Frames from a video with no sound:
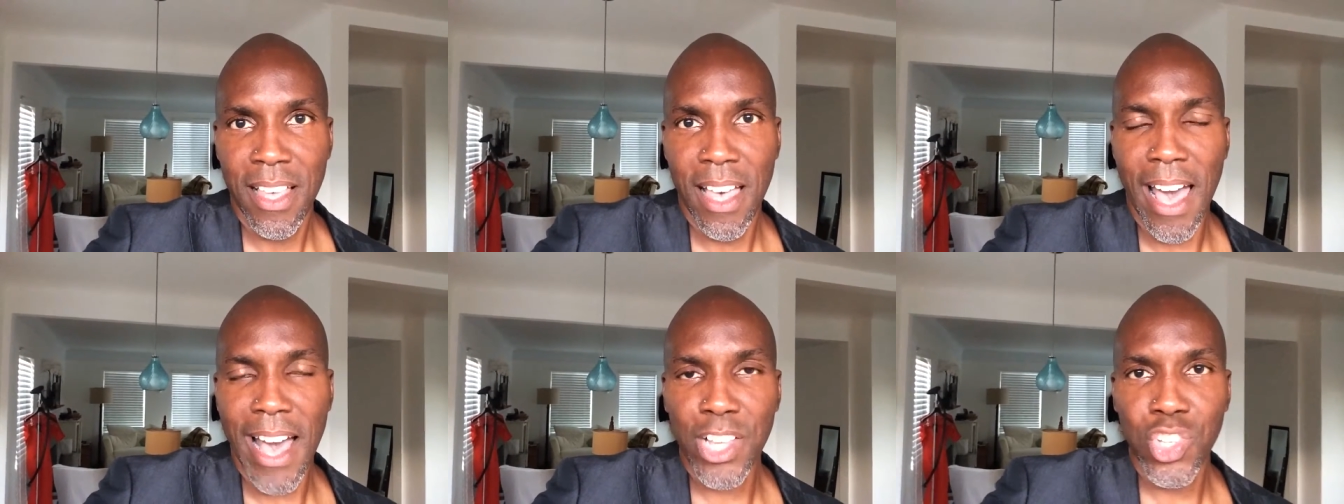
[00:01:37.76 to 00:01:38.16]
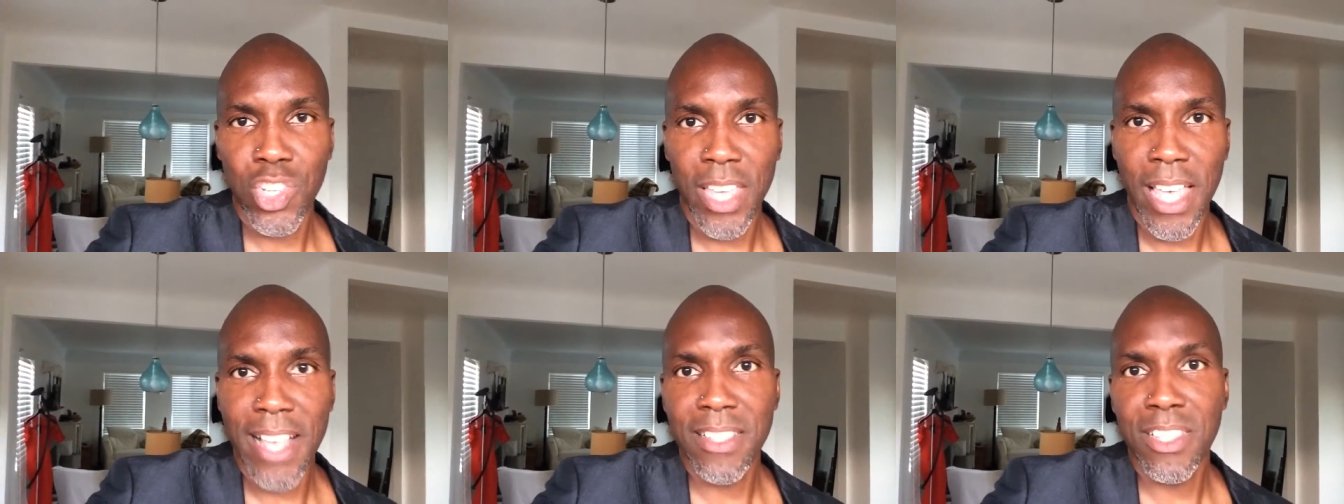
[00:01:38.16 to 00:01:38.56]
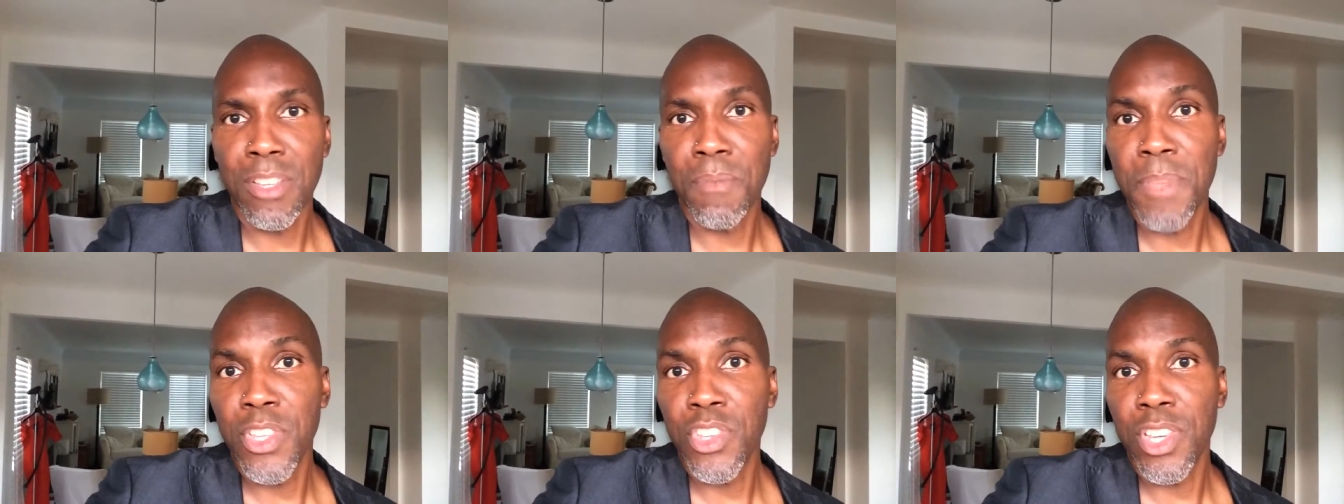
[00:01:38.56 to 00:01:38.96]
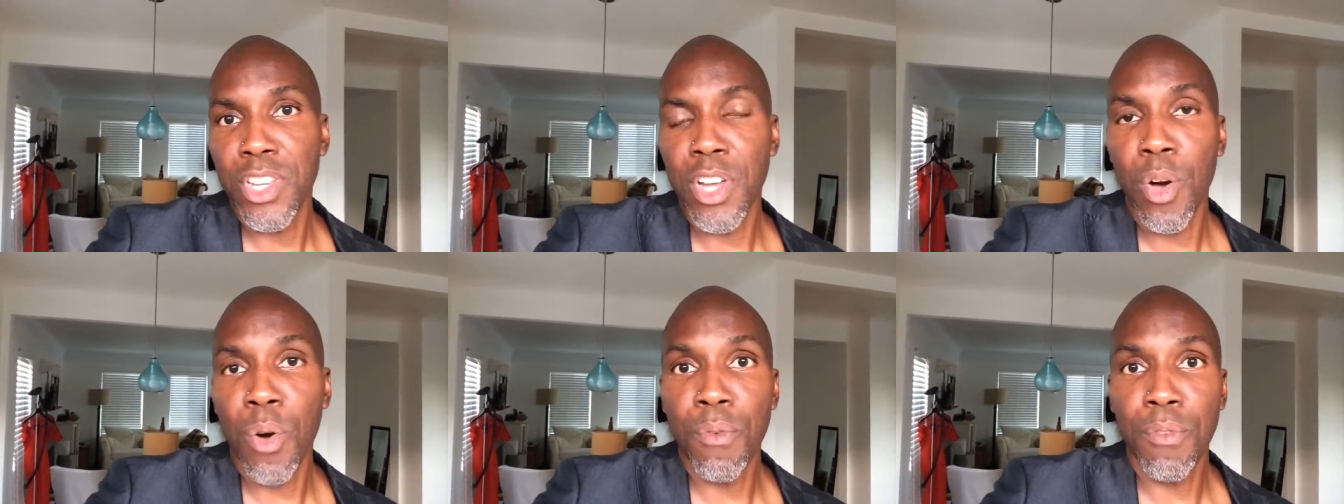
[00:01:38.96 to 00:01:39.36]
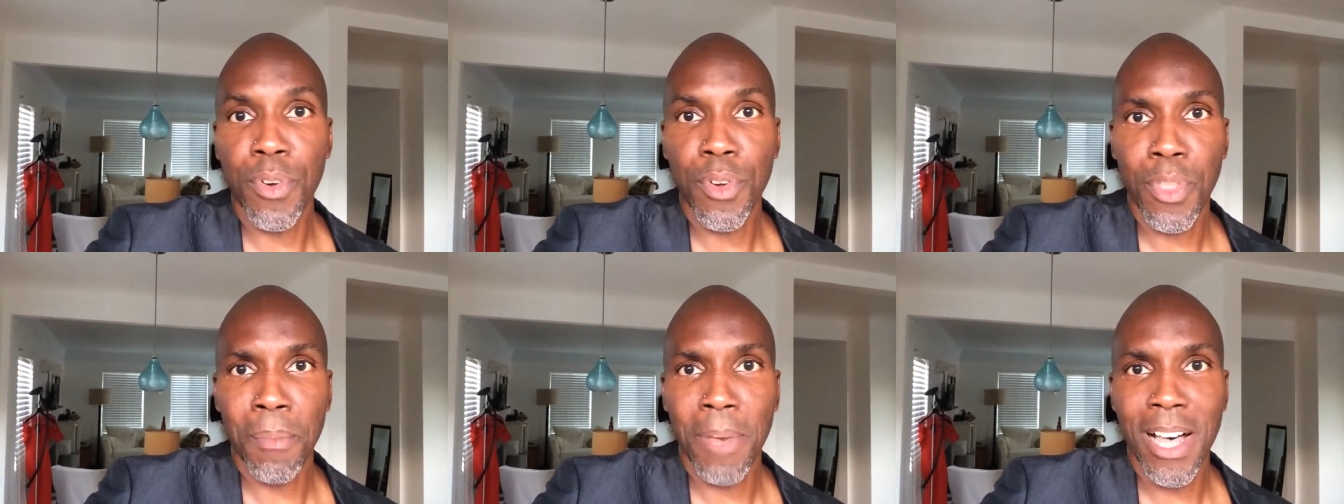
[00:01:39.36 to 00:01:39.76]
actually has dominion over
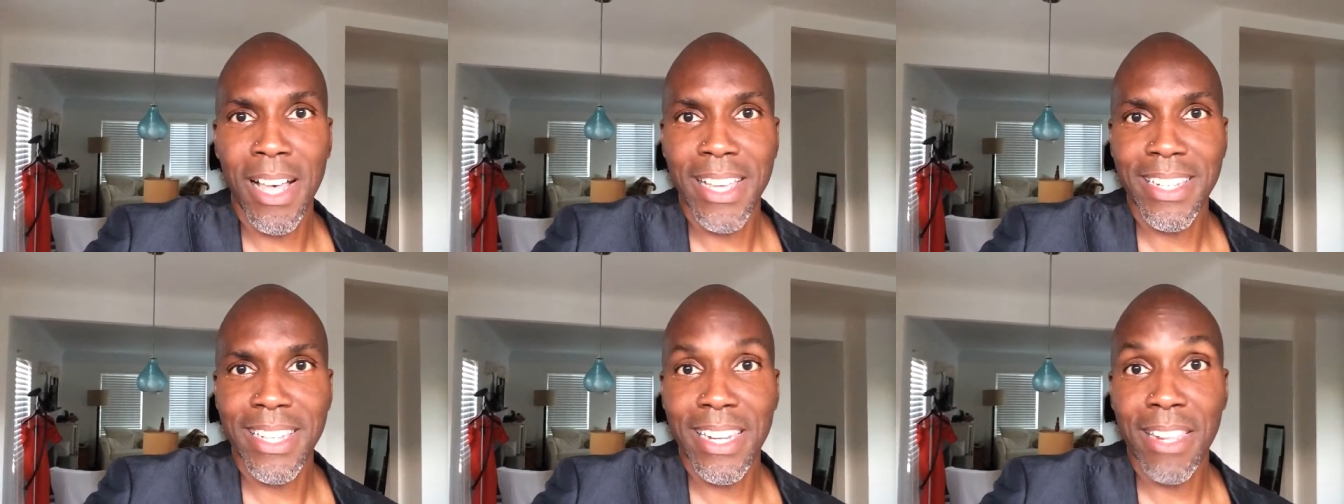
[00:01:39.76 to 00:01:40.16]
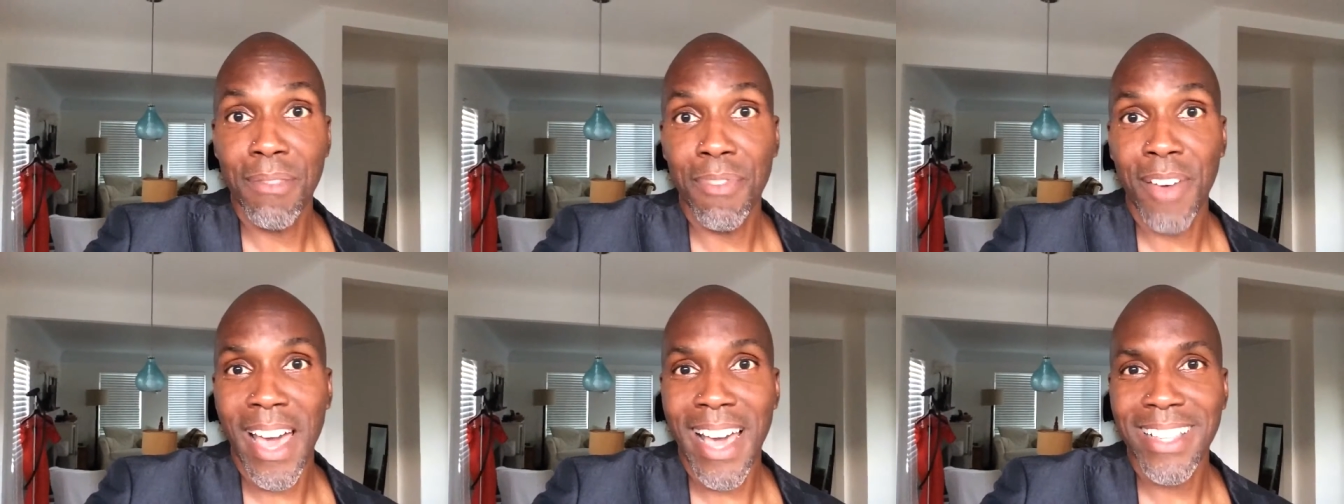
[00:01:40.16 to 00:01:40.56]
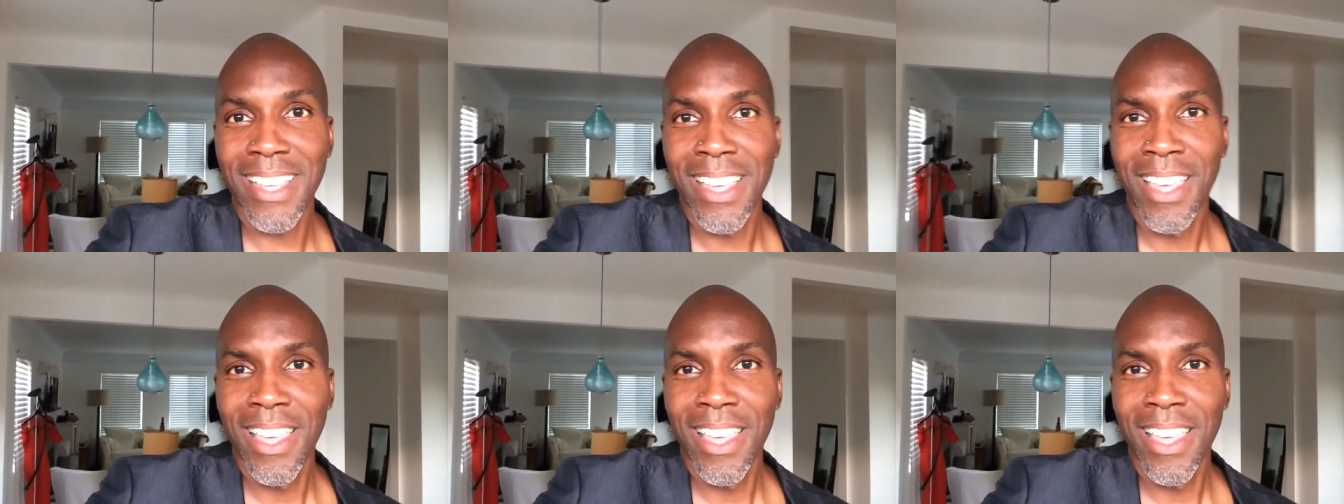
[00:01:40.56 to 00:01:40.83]
the mind and in fact